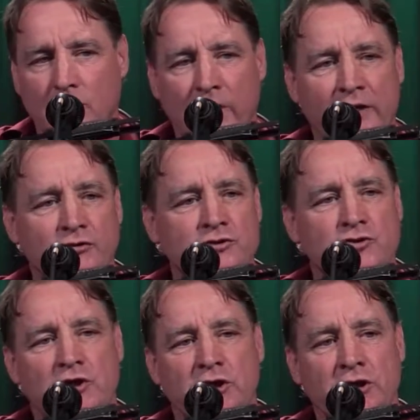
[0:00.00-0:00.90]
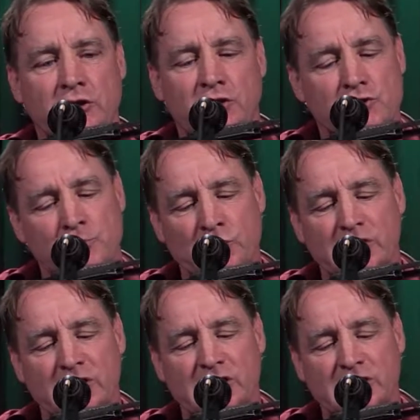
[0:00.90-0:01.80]
had the Jenny kiss
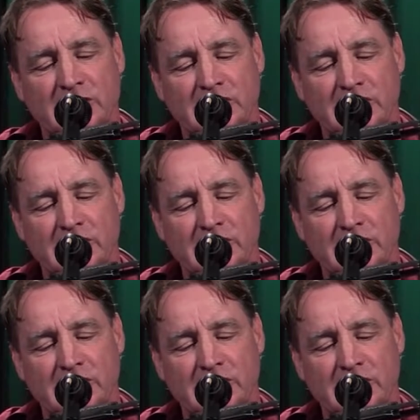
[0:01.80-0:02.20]
me.